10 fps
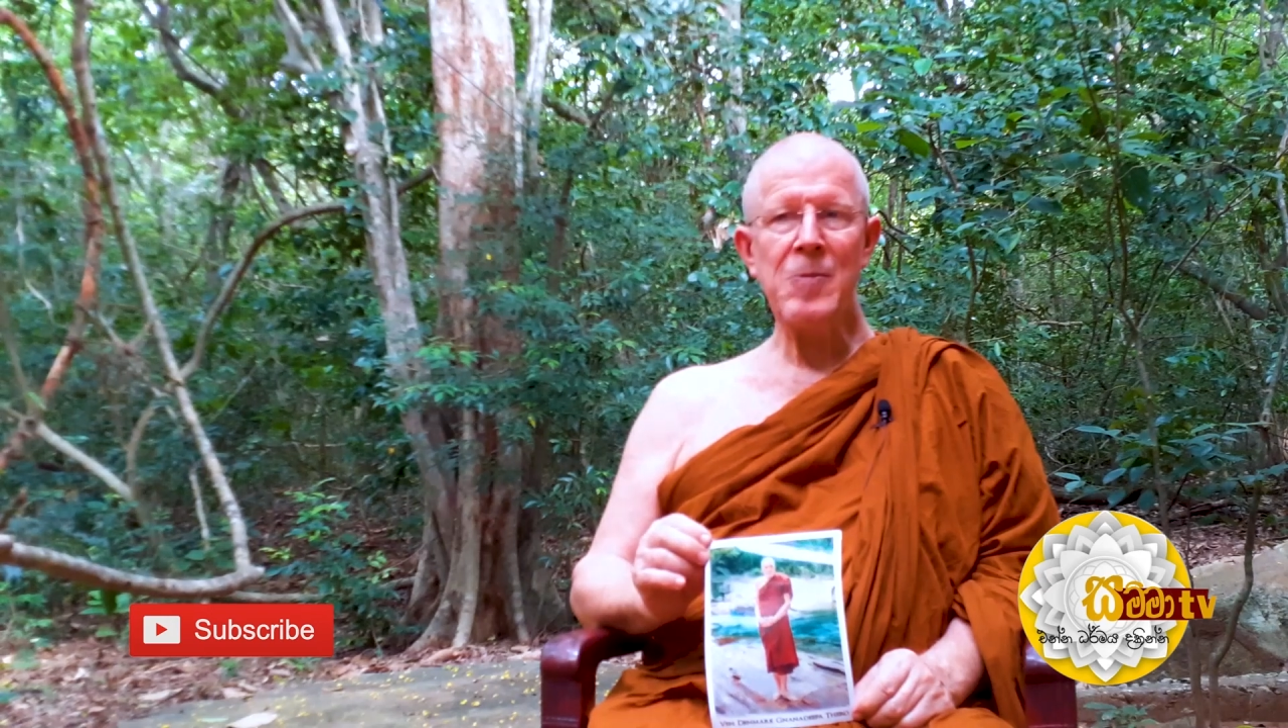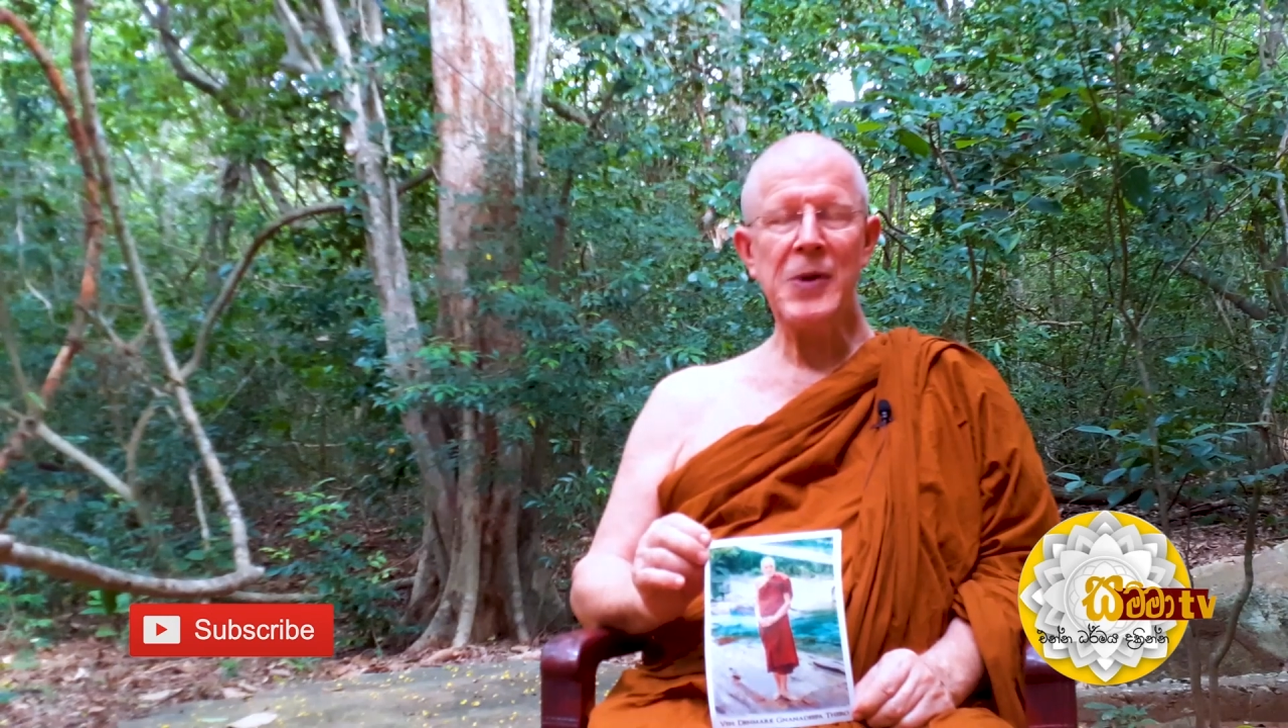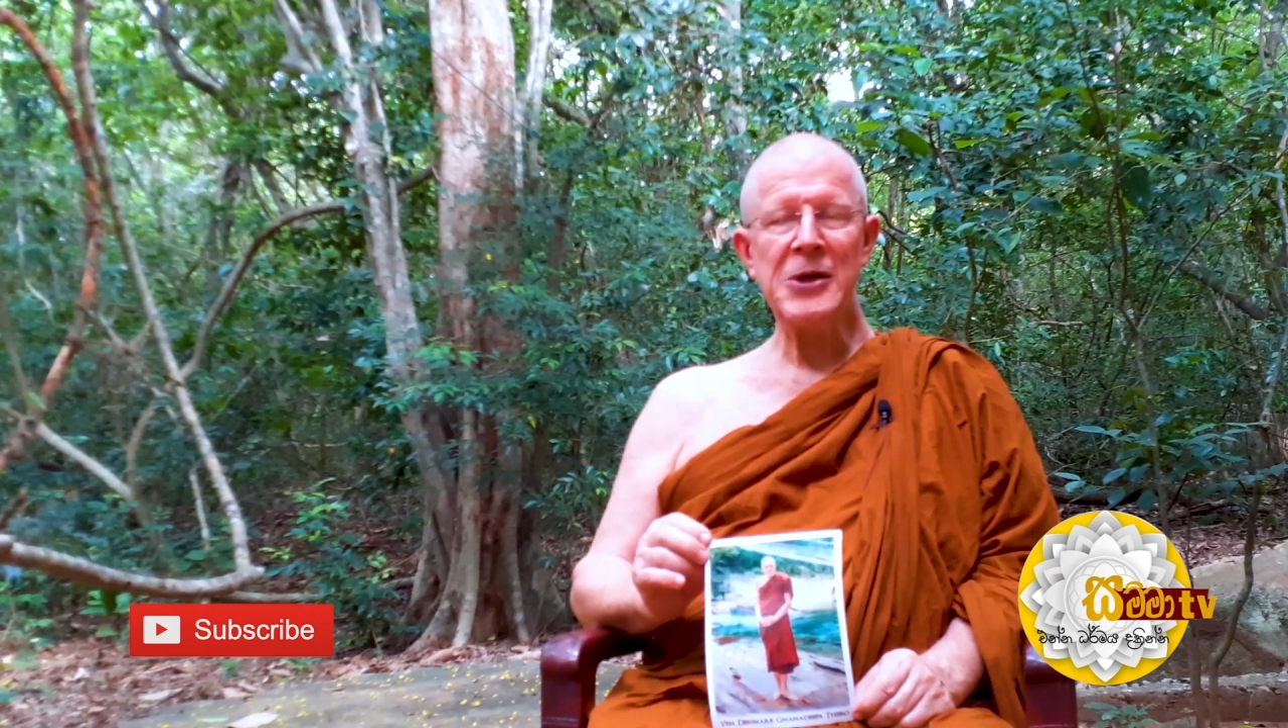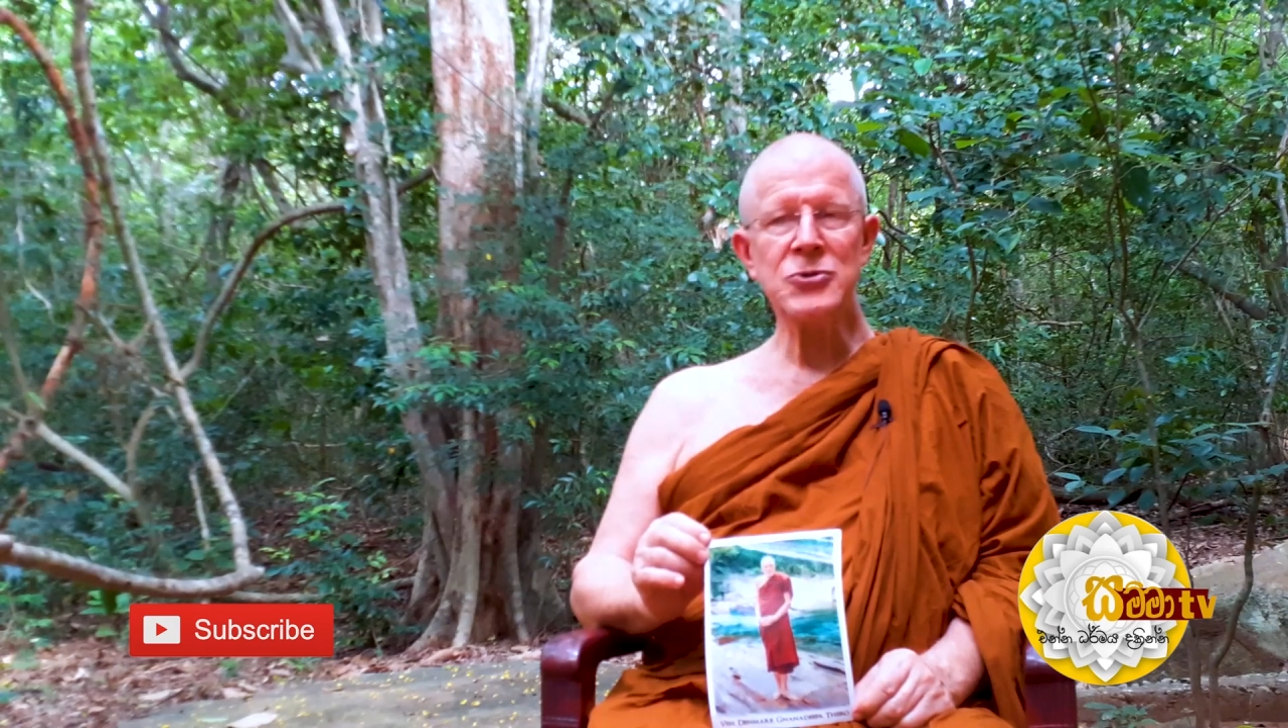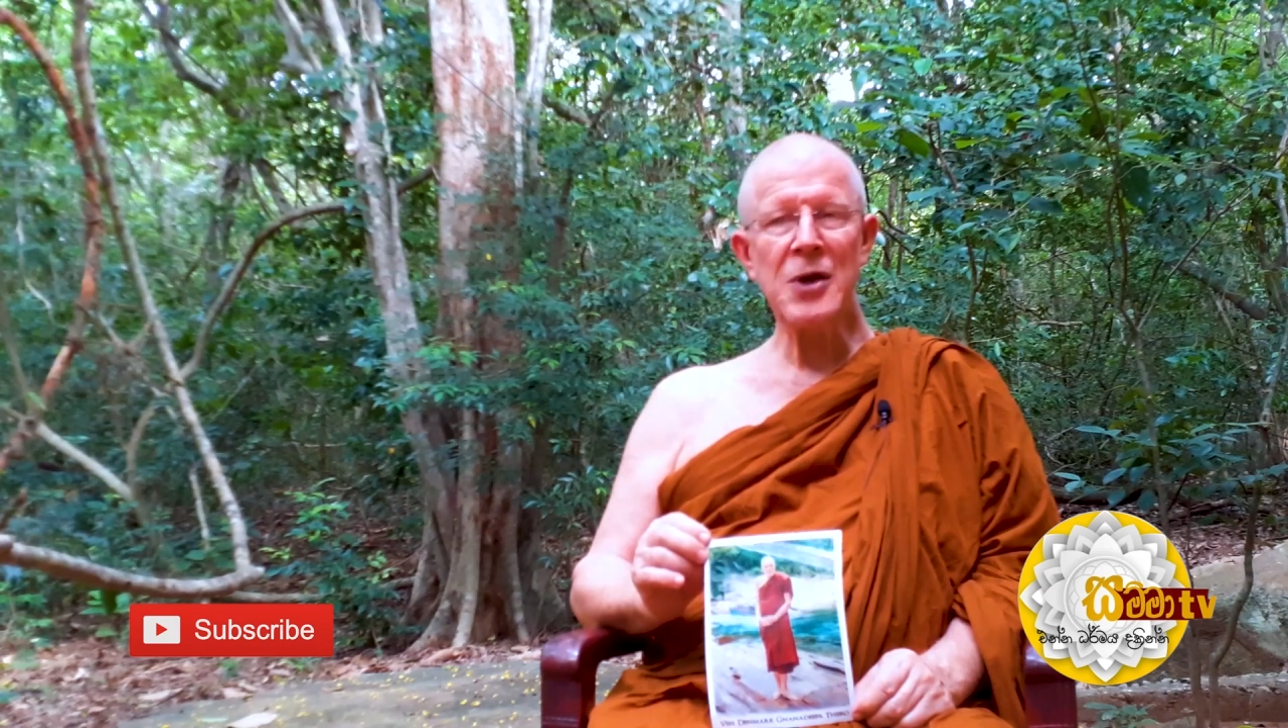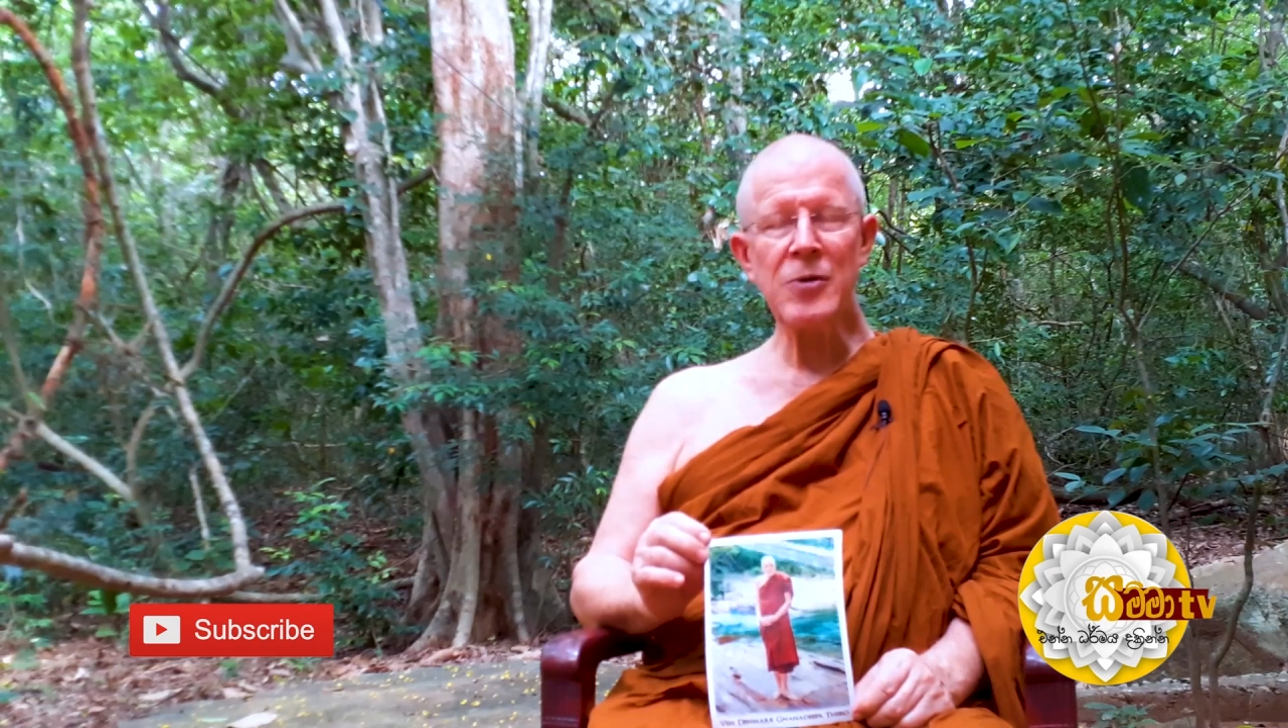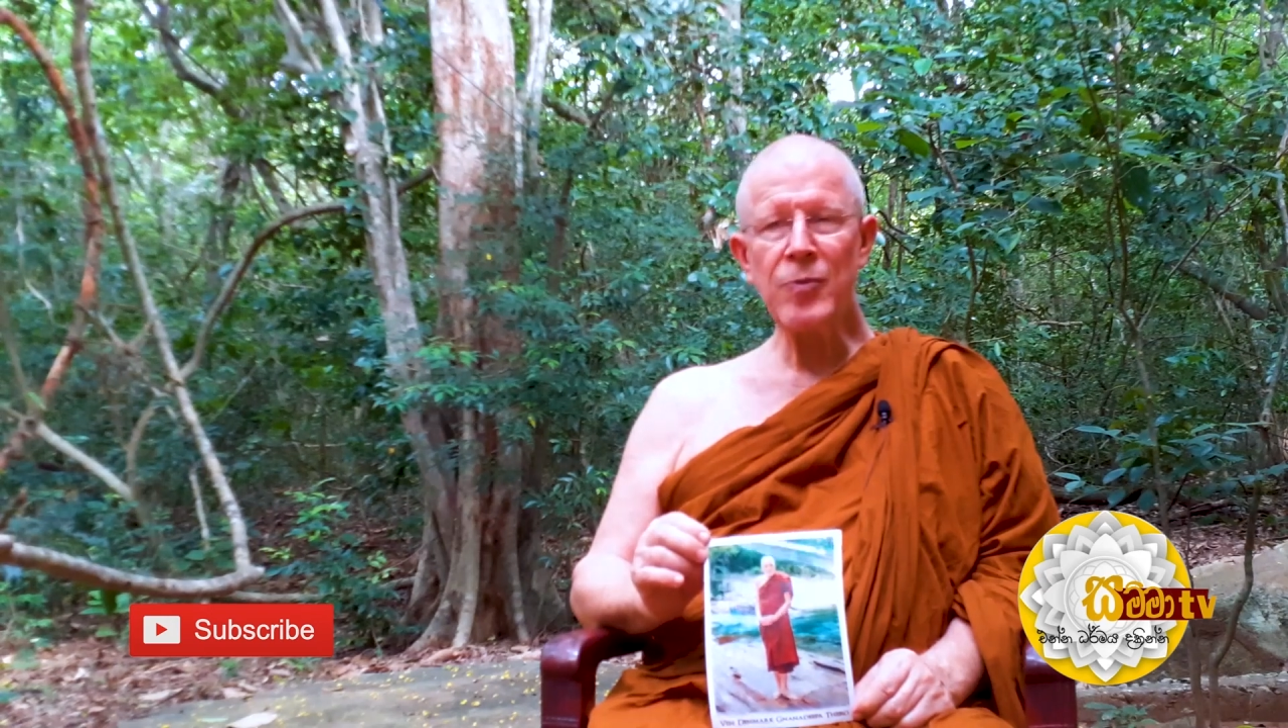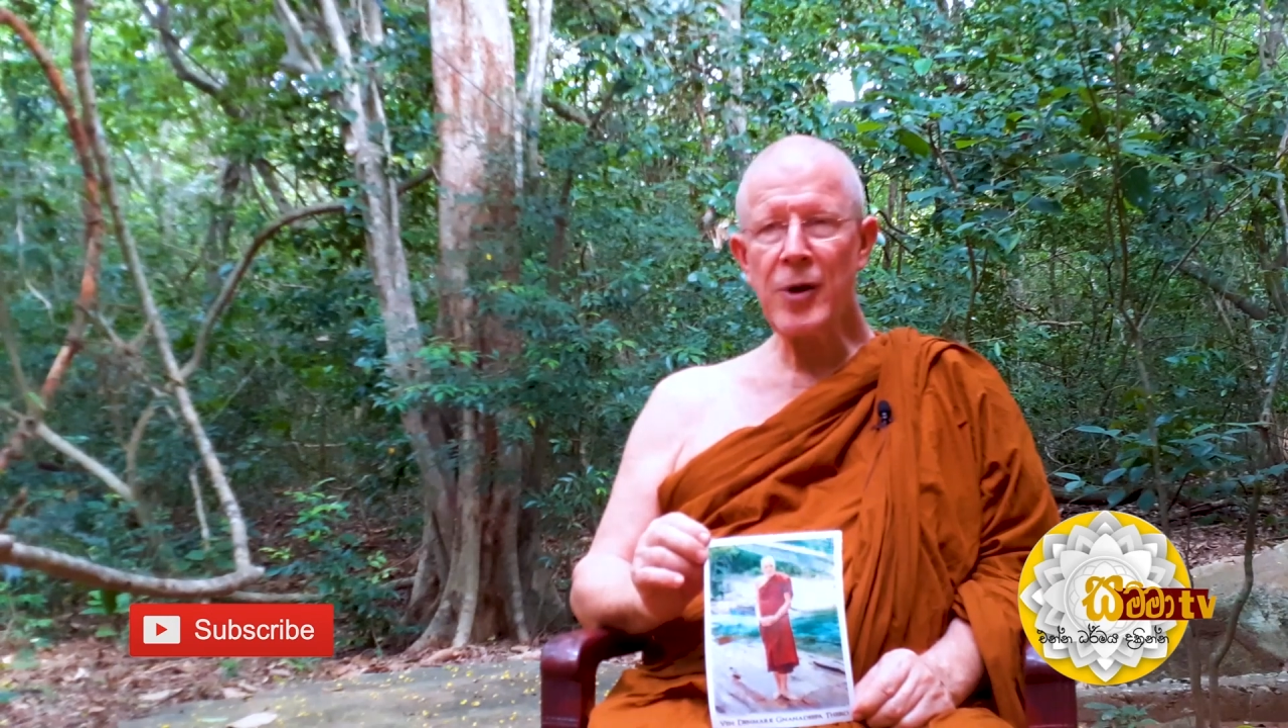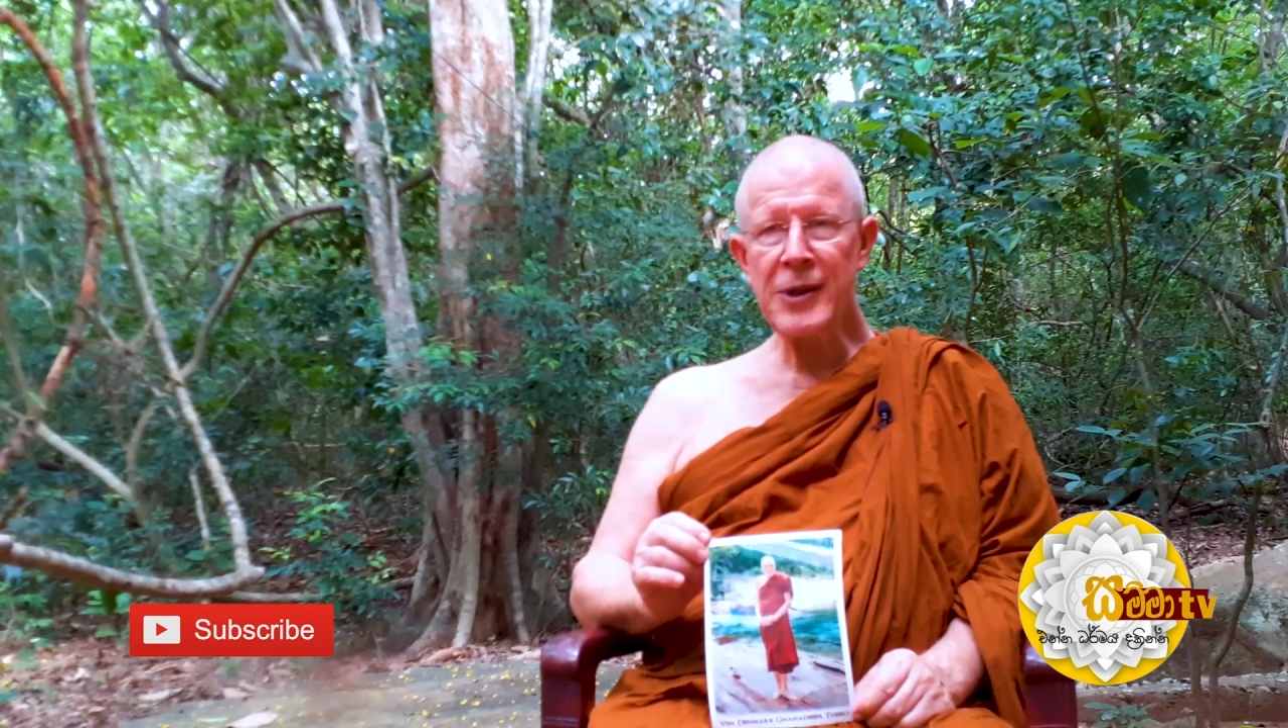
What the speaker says: being trampled by